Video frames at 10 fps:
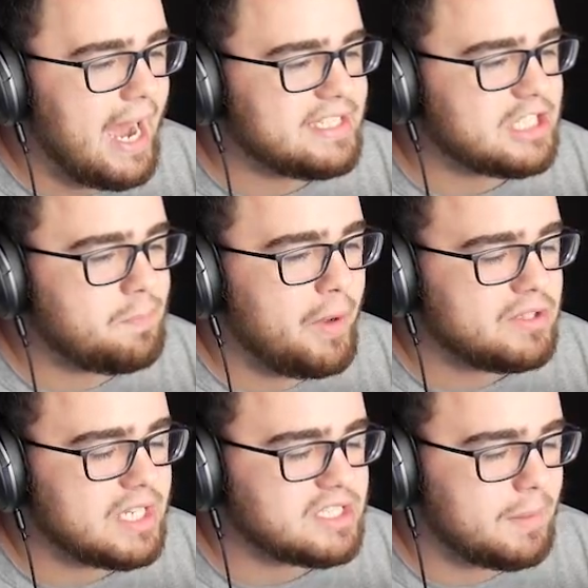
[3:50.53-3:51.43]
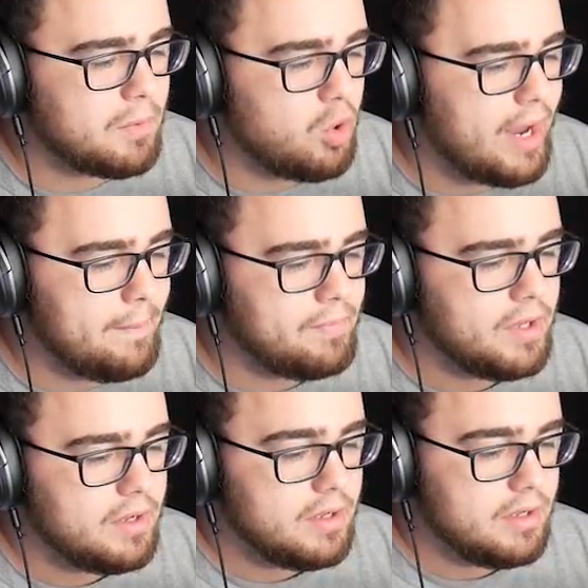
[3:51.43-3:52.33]
I just built us some great.
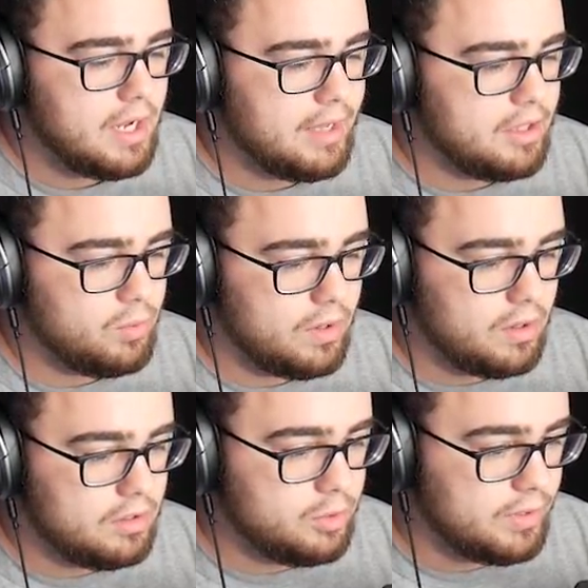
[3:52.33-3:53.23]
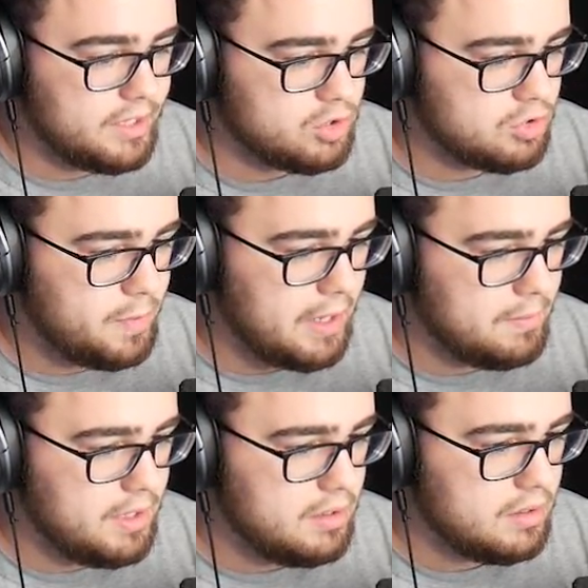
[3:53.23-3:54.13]
And you wanna you wanna disrespect
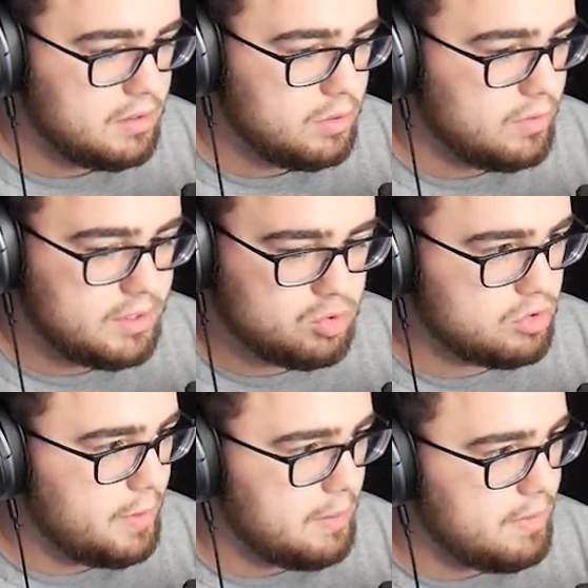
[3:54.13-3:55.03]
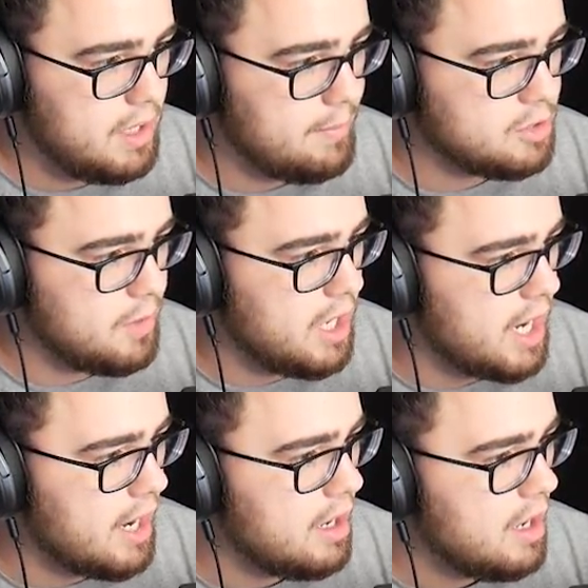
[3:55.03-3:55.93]
me? You wanna disrespect you me? How, how, much money, money
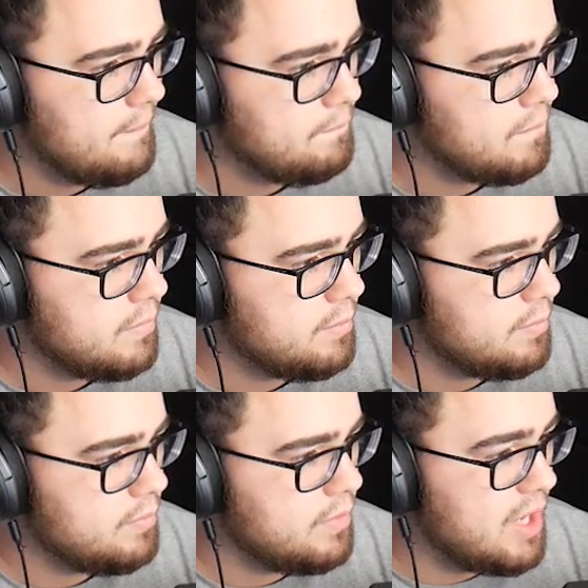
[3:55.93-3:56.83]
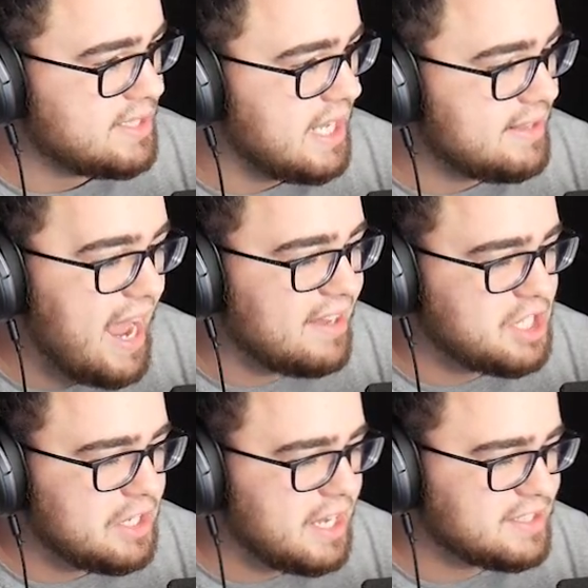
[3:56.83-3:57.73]
I, I got? Have? You got ten
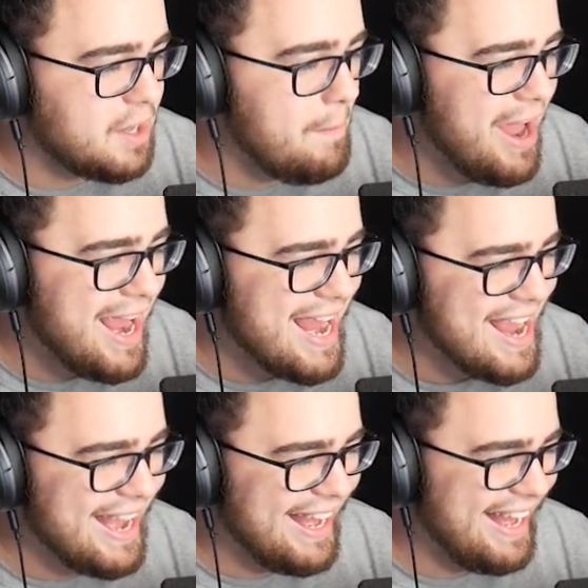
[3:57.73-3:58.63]
thousand because of me.